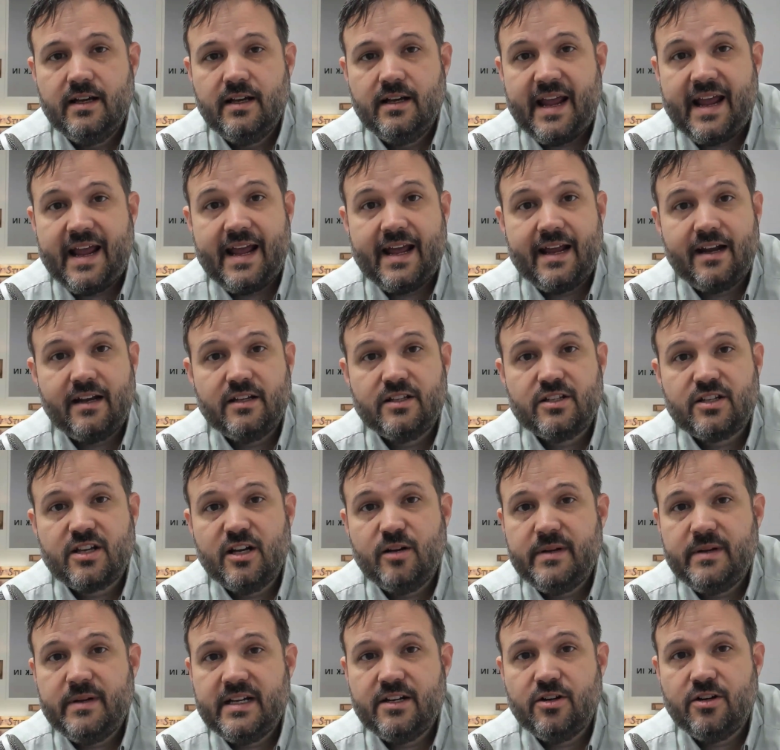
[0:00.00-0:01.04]
And it's going
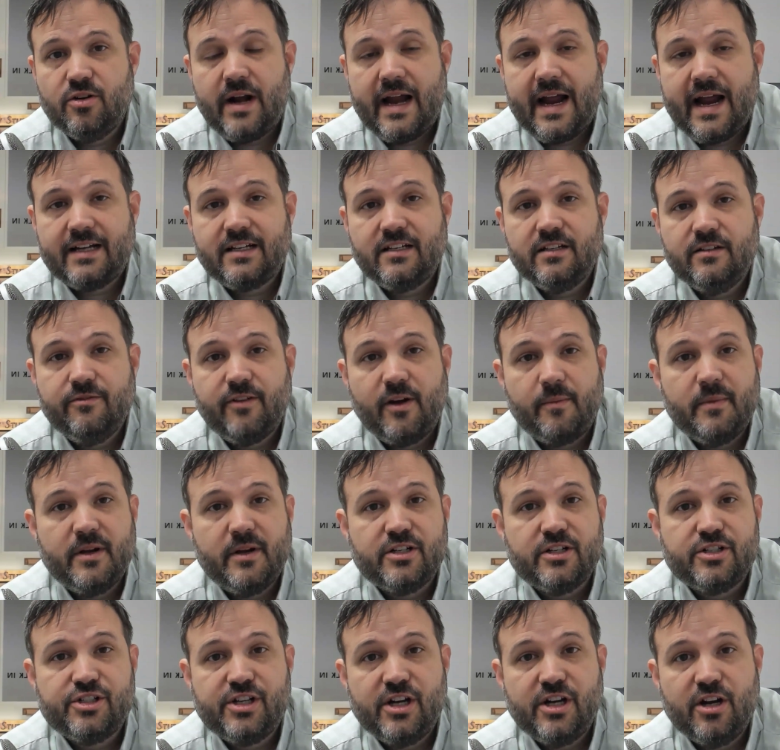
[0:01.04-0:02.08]
to be interactive. I'm going
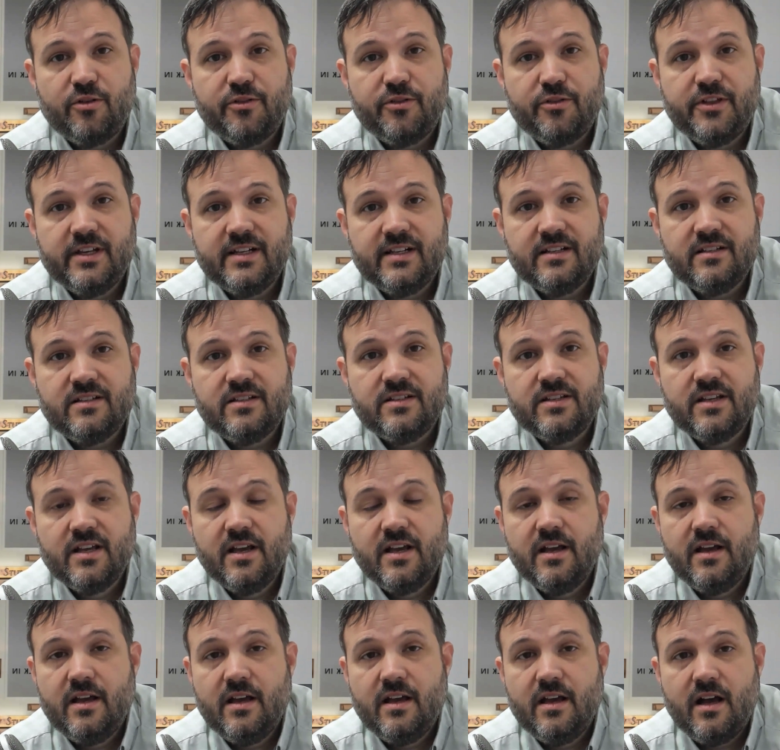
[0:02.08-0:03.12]
to share things
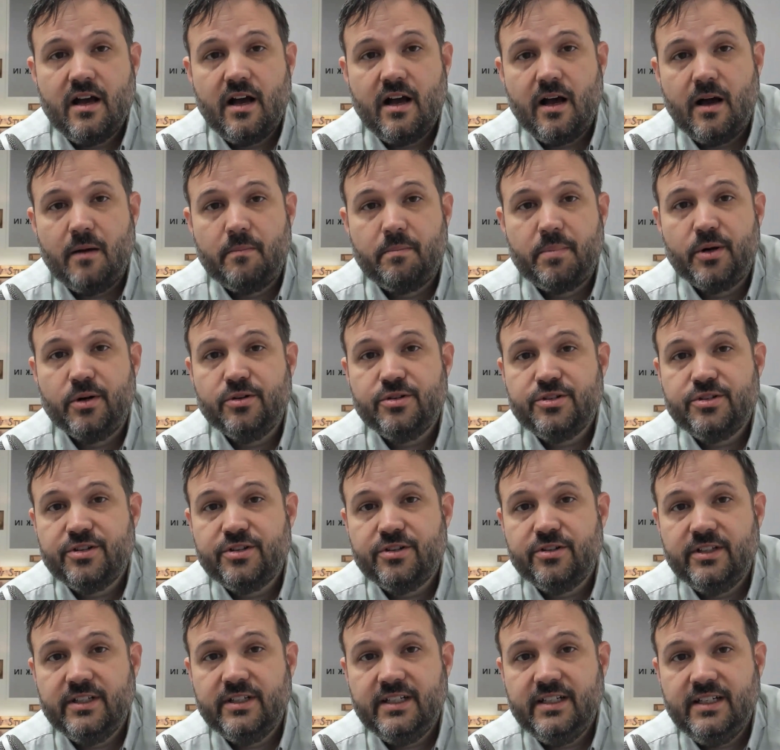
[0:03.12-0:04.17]

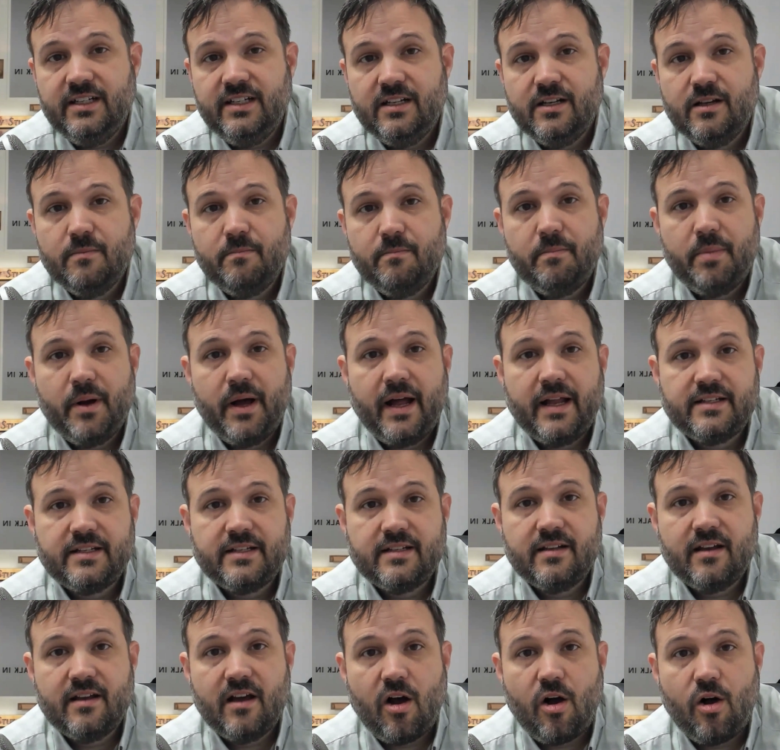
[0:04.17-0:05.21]
personally.
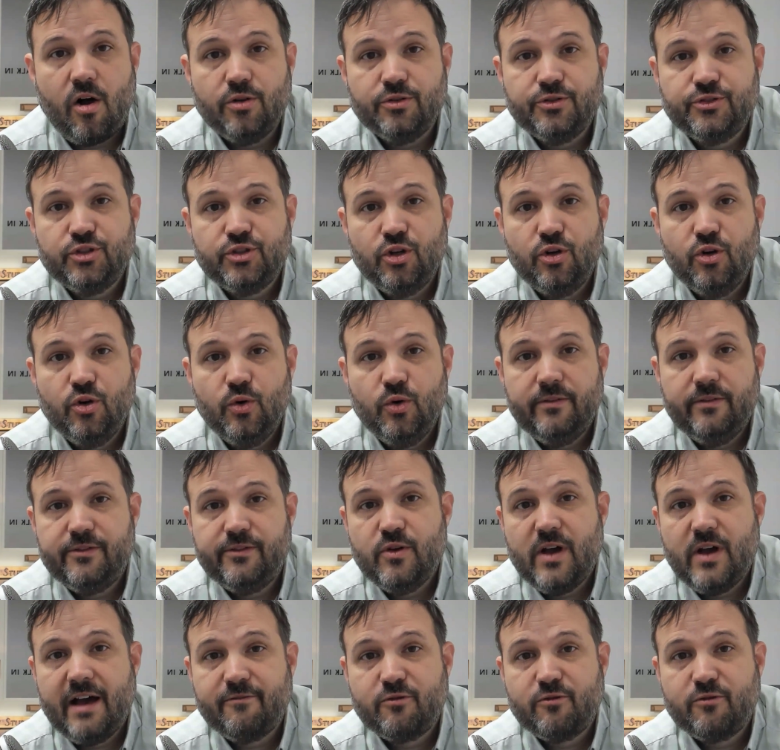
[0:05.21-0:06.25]
But also, if
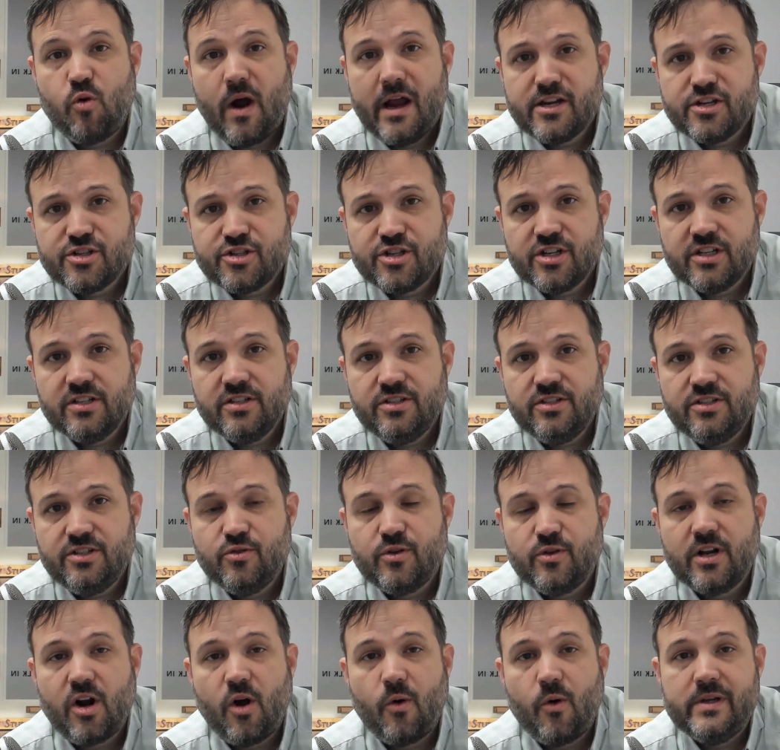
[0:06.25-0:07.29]
you have questions, you
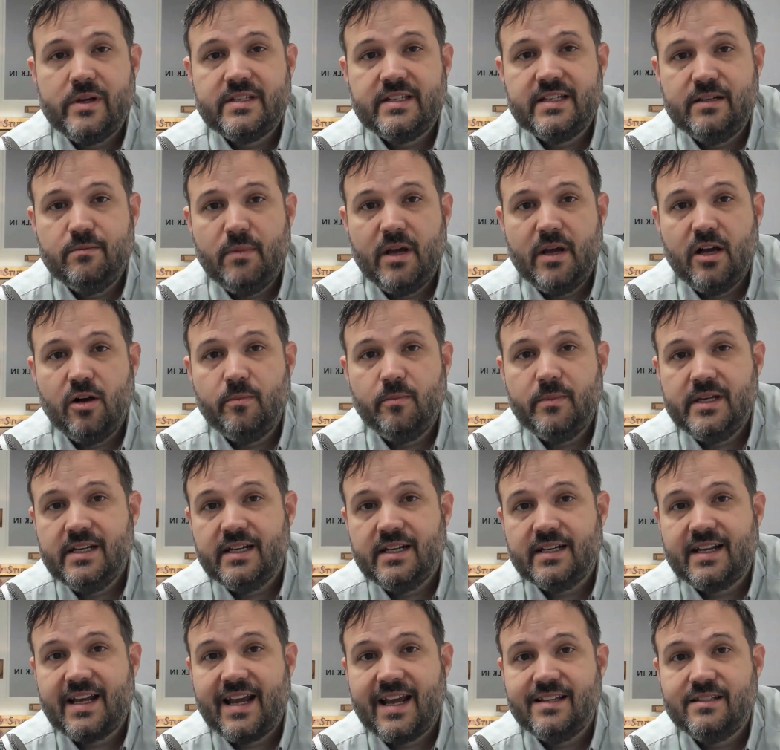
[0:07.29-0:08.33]
can always email me
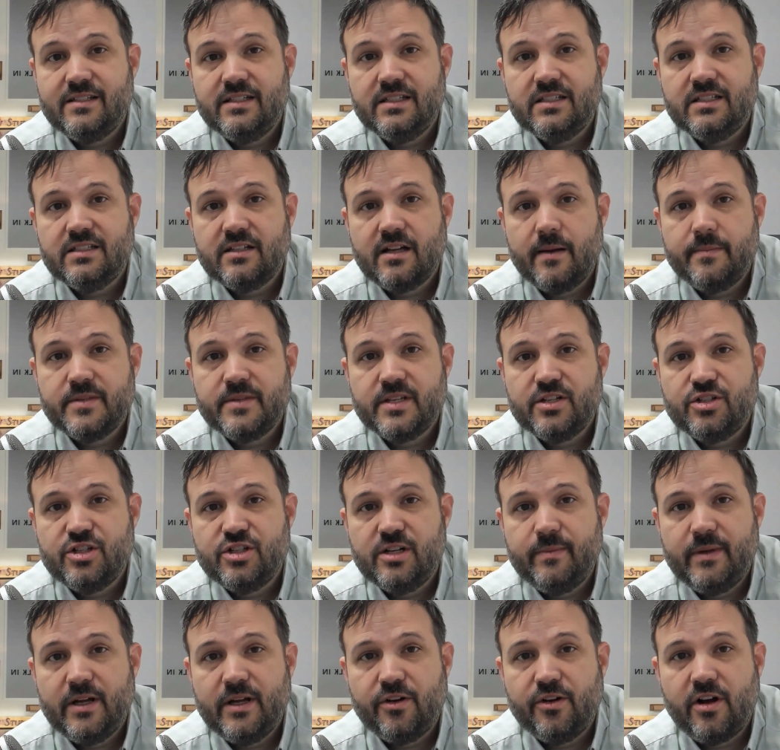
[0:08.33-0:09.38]
at
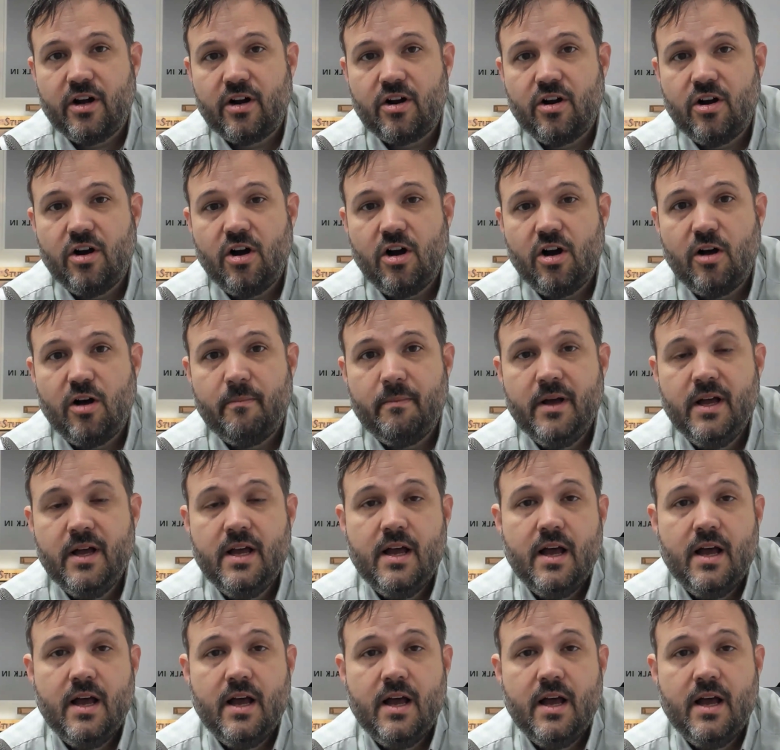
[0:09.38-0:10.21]
caseystubbs@gmail.com.